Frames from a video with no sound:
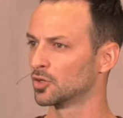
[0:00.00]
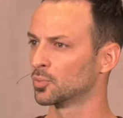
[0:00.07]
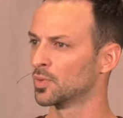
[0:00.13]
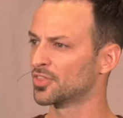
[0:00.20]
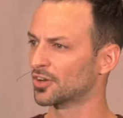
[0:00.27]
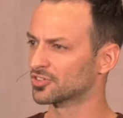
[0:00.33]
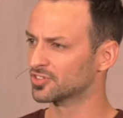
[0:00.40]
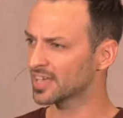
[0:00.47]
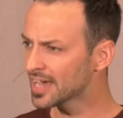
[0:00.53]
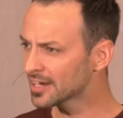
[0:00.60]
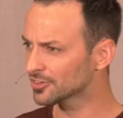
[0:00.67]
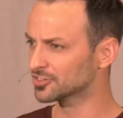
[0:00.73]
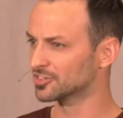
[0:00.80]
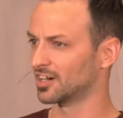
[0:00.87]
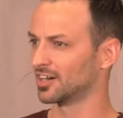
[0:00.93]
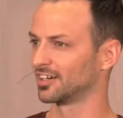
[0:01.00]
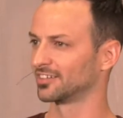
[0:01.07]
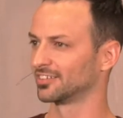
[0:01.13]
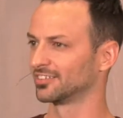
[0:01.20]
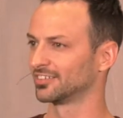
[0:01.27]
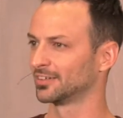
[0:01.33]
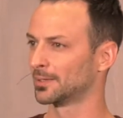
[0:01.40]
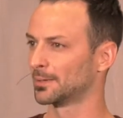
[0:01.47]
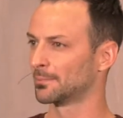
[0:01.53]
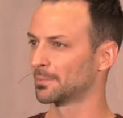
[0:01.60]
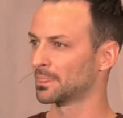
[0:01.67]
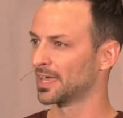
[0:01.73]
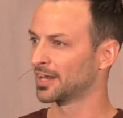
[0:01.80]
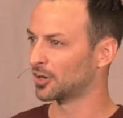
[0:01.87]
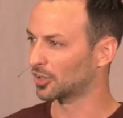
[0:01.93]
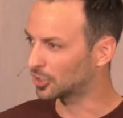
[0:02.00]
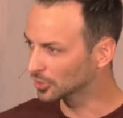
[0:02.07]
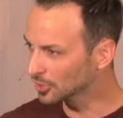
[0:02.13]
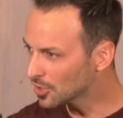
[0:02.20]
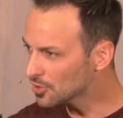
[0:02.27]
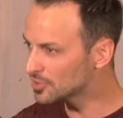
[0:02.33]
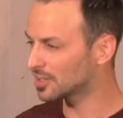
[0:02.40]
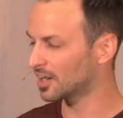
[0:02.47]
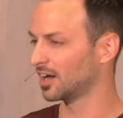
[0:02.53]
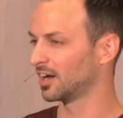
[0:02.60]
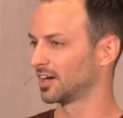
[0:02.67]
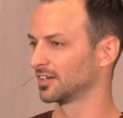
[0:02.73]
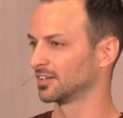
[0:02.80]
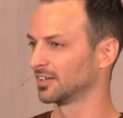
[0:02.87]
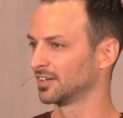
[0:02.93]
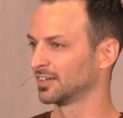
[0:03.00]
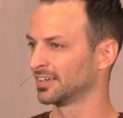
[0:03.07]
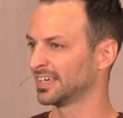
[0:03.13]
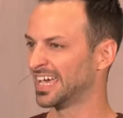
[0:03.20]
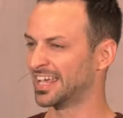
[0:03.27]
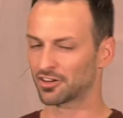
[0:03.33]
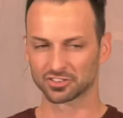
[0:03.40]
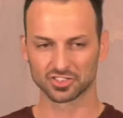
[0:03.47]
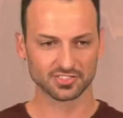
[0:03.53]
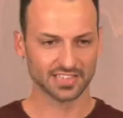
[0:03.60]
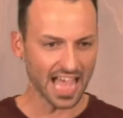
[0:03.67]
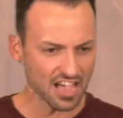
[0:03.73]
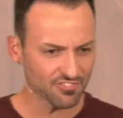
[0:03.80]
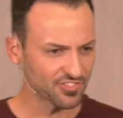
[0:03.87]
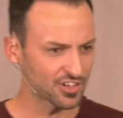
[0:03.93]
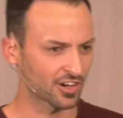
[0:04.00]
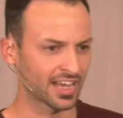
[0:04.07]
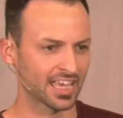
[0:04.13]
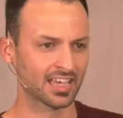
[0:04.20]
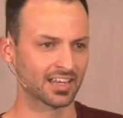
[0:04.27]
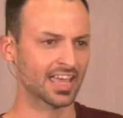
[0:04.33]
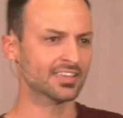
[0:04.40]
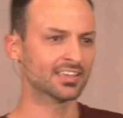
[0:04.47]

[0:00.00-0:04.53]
with our sandals on and our cloak on and our staff in our hand. Hey,